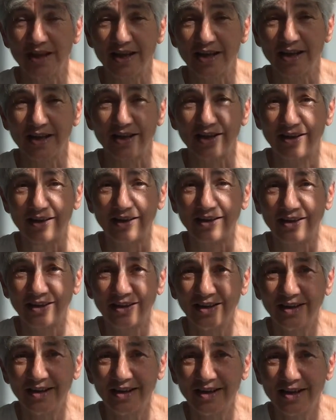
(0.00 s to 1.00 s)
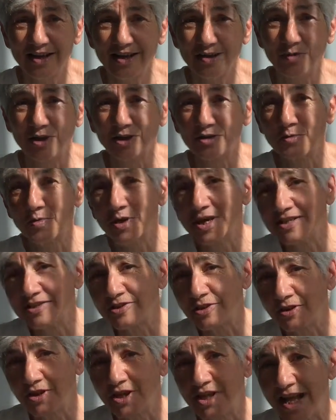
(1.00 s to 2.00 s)
the well, the way
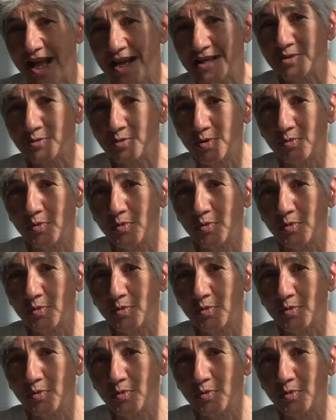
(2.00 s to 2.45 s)
it's organized,